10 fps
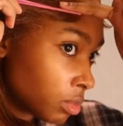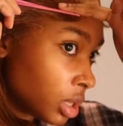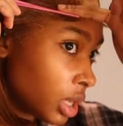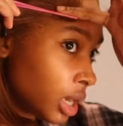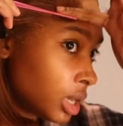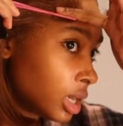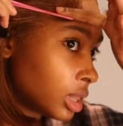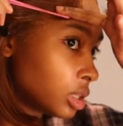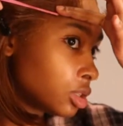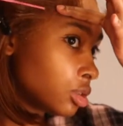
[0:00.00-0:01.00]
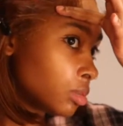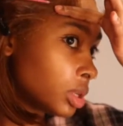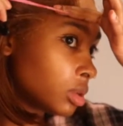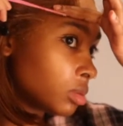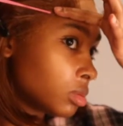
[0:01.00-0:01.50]
It ain't nothing to it.
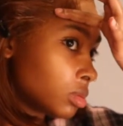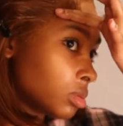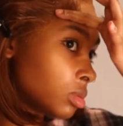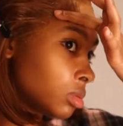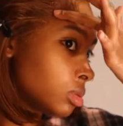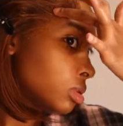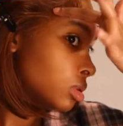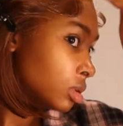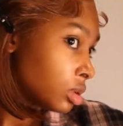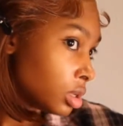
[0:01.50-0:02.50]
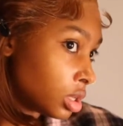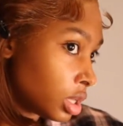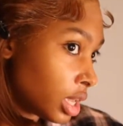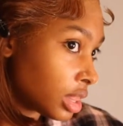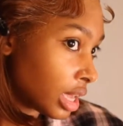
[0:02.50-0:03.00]
You
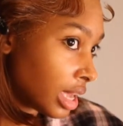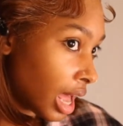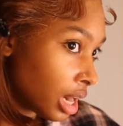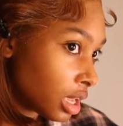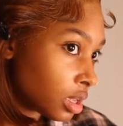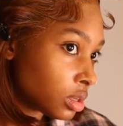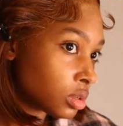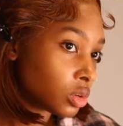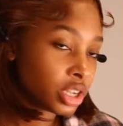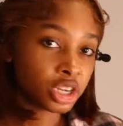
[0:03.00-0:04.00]
either got it or you